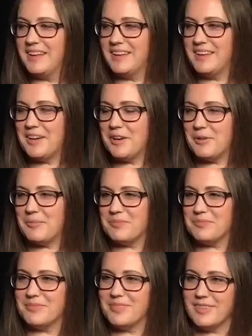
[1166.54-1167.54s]

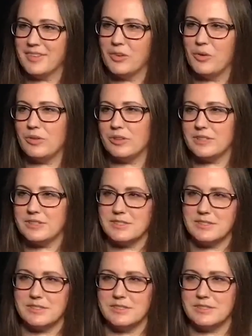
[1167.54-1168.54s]
the goal
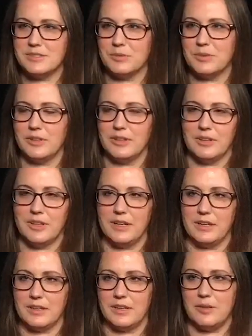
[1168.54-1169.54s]
is to
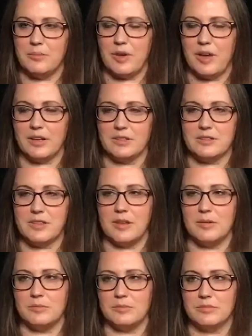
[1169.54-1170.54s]
really impact
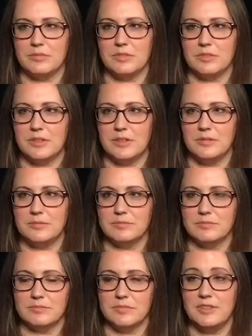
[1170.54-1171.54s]
them,
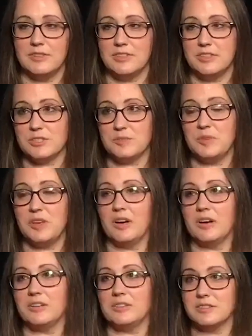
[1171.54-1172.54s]
even just
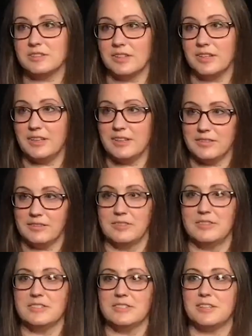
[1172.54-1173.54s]
beyond
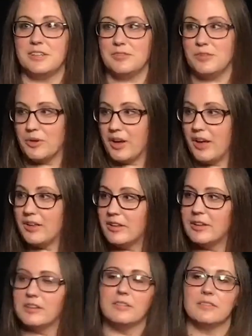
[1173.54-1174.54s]
the city of
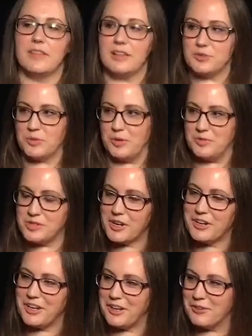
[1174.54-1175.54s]
Locala. That's where I'm
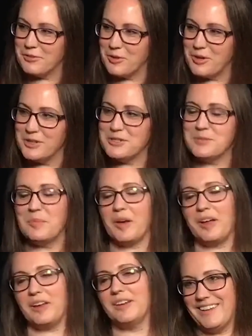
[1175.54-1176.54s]
starting, of course,
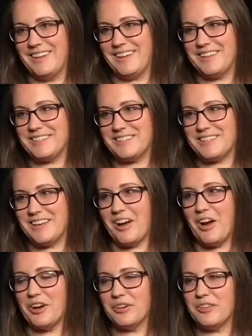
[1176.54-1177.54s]
but it's a
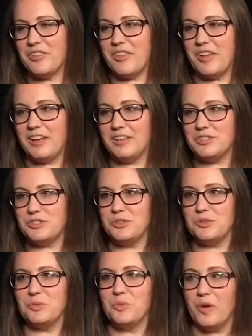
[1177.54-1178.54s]
hard thing
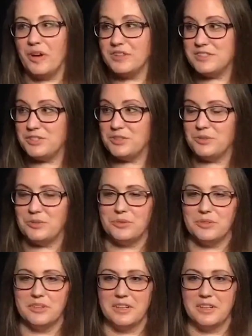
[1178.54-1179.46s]
to want to